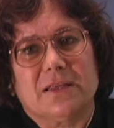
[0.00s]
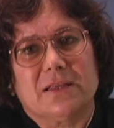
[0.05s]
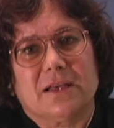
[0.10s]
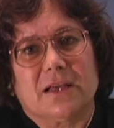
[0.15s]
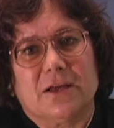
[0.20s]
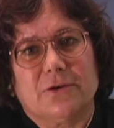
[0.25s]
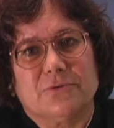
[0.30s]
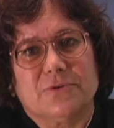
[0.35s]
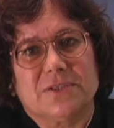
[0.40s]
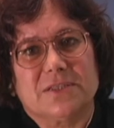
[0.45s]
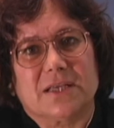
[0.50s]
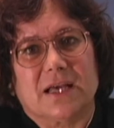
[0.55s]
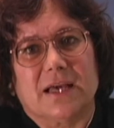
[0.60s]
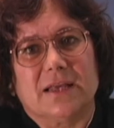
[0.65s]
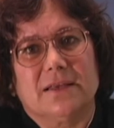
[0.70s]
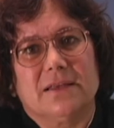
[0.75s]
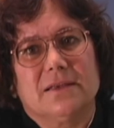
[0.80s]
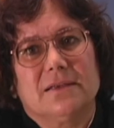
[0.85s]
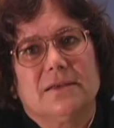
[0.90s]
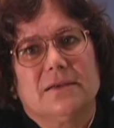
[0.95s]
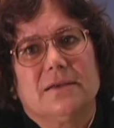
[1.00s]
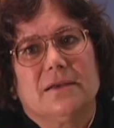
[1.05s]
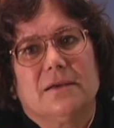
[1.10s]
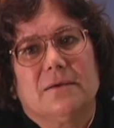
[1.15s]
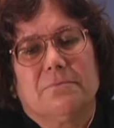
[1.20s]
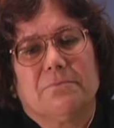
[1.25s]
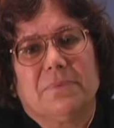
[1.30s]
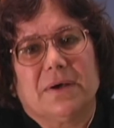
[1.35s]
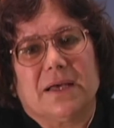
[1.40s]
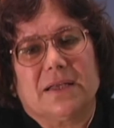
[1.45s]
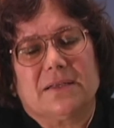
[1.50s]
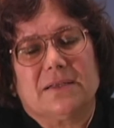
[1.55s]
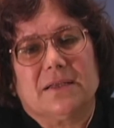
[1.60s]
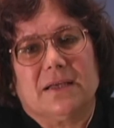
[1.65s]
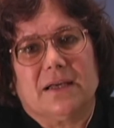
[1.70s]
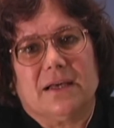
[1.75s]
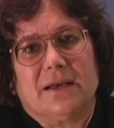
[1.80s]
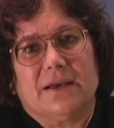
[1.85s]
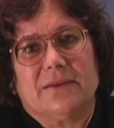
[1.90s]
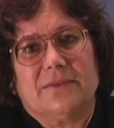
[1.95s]
in the countryside, but
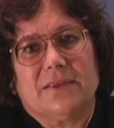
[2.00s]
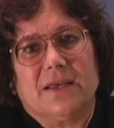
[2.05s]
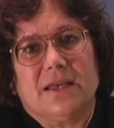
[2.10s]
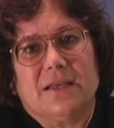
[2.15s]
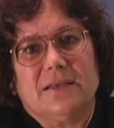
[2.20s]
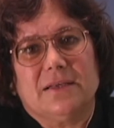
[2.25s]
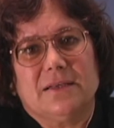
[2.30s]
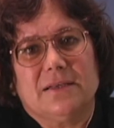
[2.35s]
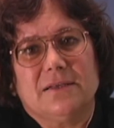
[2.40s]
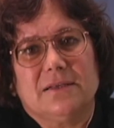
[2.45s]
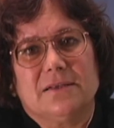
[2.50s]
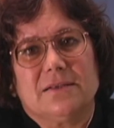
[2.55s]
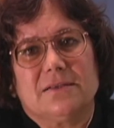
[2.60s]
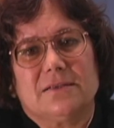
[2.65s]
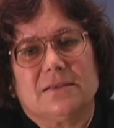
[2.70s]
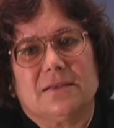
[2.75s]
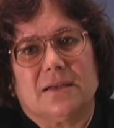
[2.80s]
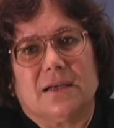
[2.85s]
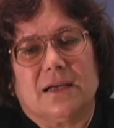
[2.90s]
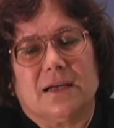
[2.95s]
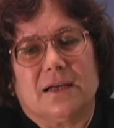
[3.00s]
they didn't,